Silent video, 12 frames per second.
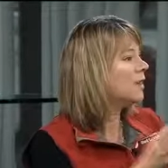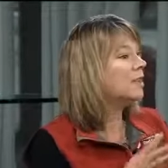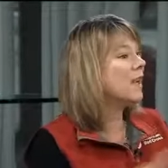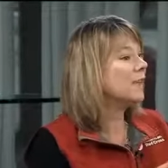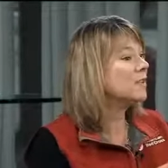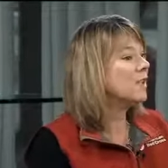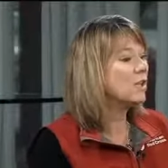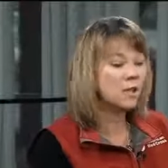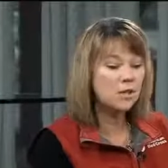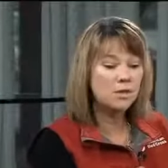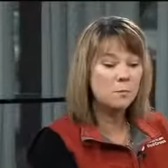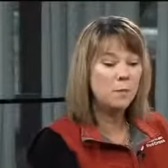The next thing
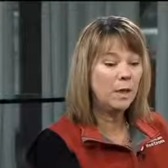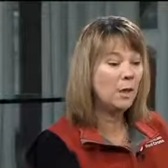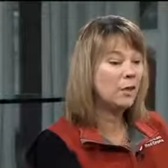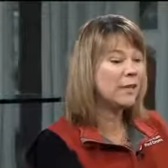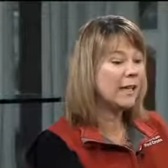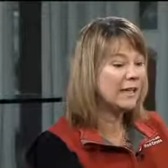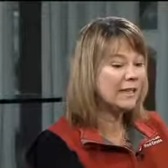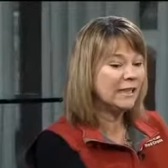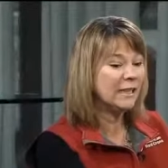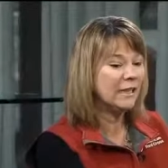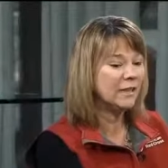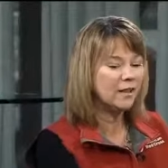is to build a
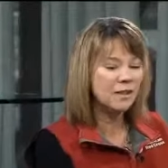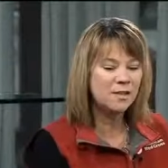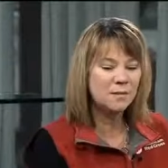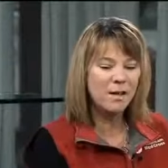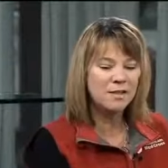kit. Mm -hmm. This mm-hmm.